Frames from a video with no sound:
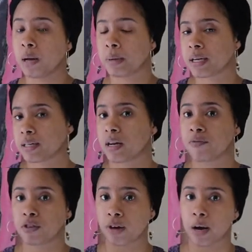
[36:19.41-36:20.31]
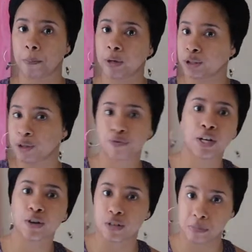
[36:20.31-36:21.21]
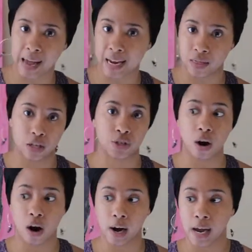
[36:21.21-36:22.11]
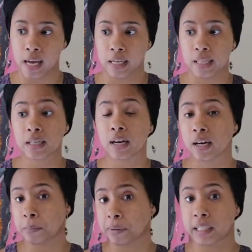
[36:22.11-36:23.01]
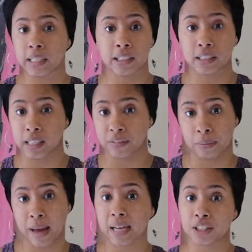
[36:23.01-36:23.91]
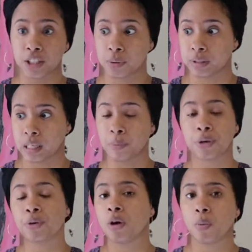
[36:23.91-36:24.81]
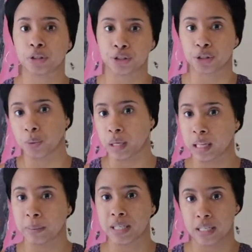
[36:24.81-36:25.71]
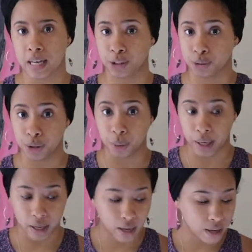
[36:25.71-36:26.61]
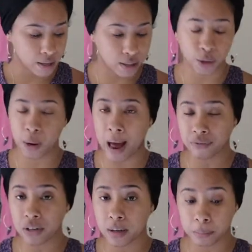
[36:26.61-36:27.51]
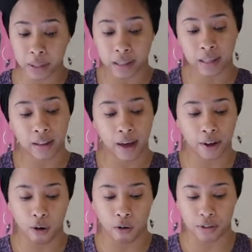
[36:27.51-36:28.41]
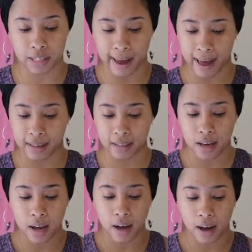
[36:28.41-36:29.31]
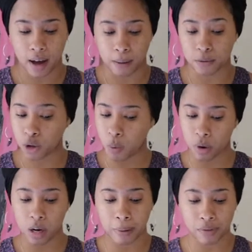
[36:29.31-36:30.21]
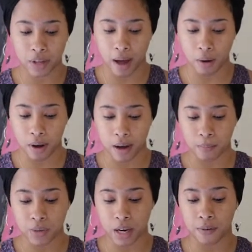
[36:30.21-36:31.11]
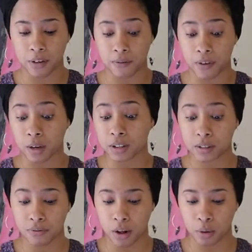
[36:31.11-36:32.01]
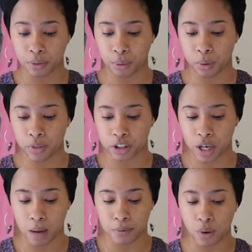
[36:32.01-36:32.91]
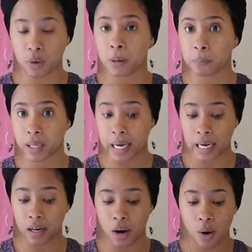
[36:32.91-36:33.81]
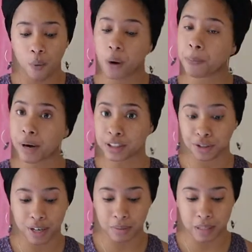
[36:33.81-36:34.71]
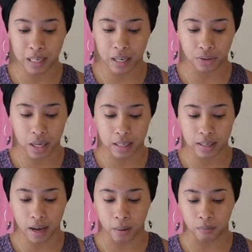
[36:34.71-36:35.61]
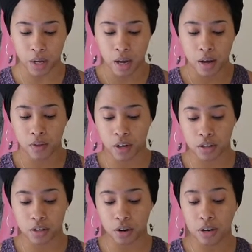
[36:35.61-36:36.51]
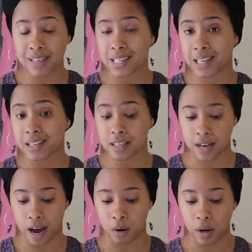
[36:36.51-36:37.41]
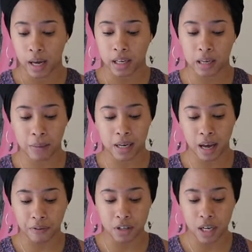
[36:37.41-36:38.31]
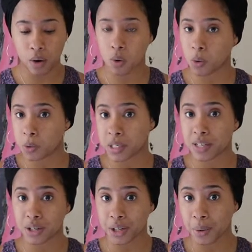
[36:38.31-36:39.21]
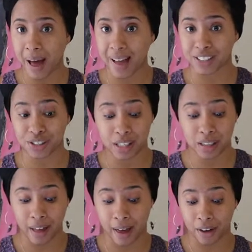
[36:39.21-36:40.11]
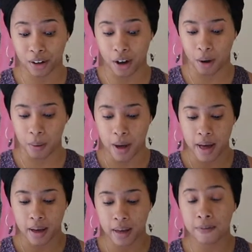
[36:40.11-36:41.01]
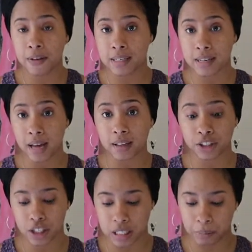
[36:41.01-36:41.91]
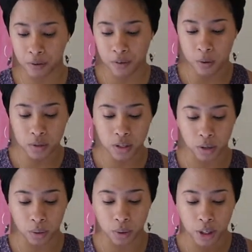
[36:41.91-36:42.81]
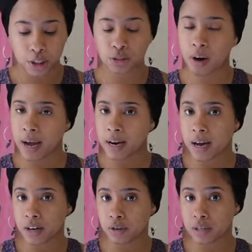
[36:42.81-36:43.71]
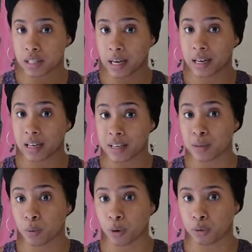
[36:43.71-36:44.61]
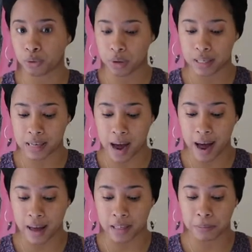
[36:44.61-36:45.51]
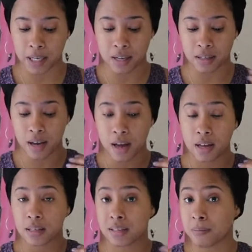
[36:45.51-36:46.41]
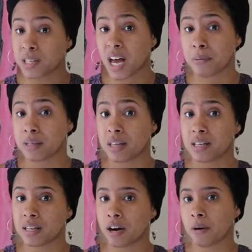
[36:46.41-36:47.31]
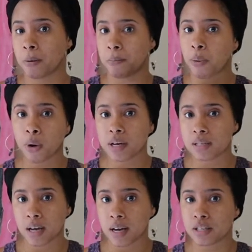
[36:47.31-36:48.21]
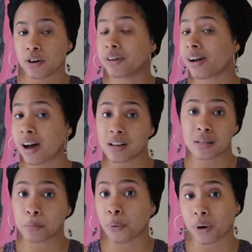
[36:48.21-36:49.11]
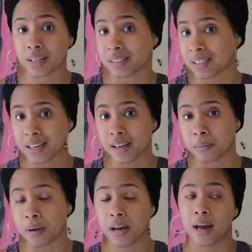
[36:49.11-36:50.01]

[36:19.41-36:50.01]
Because then if you try to put your fingers back in the jar, he's gonna completely just give it back to you and say, well, you know what you're doing, let me just let you do it. So you have to completely let go of the task. Um, don't worry about the outcome, and if he fails to follow through on the job, don't complain or pressure him to get things done. The concern is his now. He may never take hold until you actually let go. If his negligence provokes you, try to understand his world through his eyes, because sometimes things that are important to us are not as important to him.